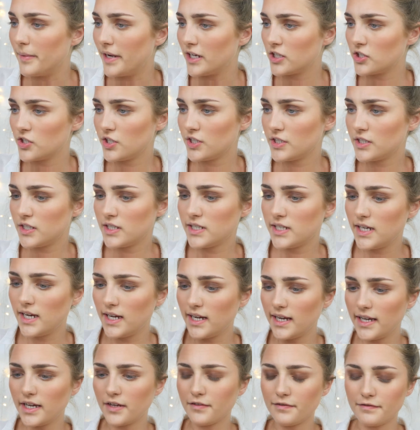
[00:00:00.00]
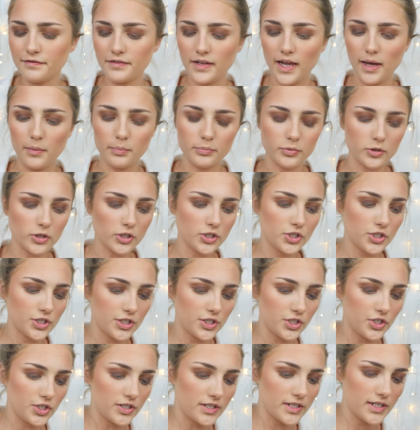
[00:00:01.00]
actually going to take like a flat brush
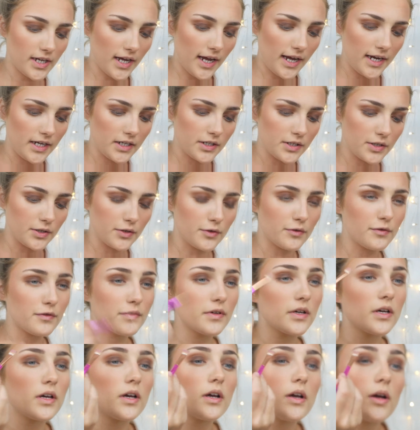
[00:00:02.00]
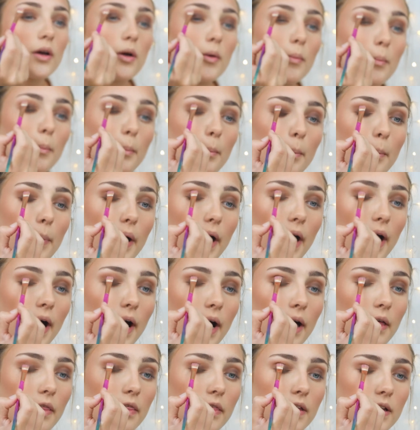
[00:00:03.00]
and just kind of
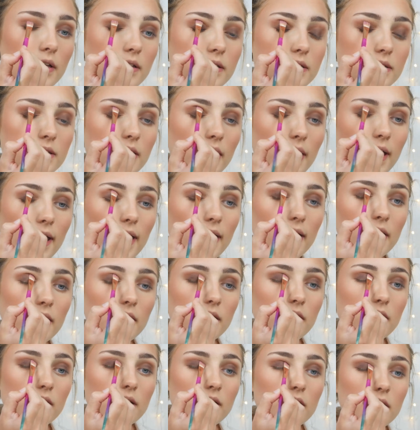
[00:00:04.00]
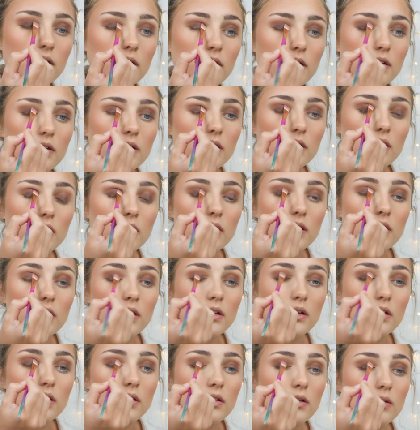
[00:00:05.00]
pat this in,
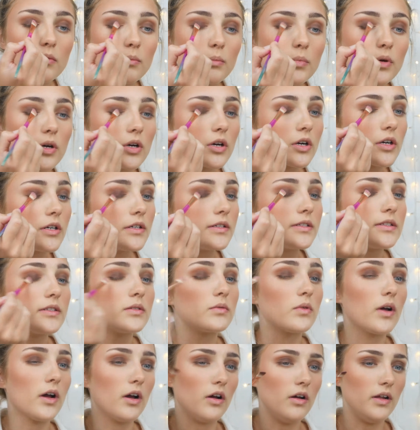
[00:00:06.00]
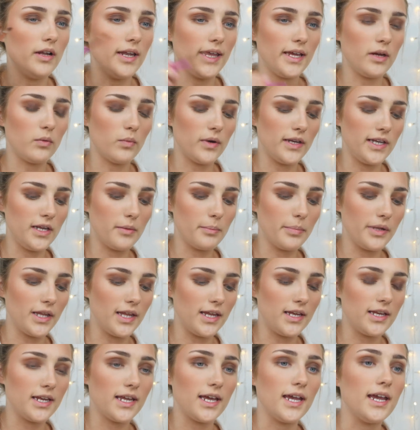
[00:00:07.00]
because like when you
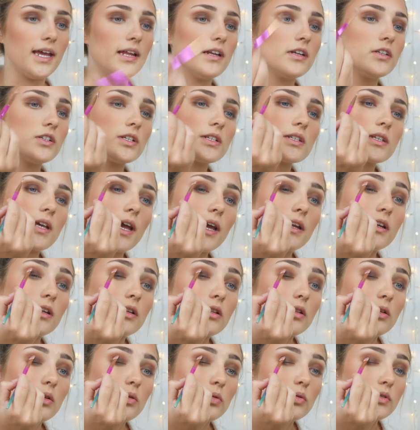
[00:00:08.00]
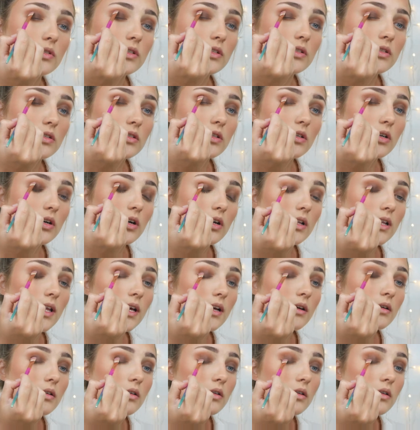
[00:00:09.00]
blend it in it just kind of loses colour.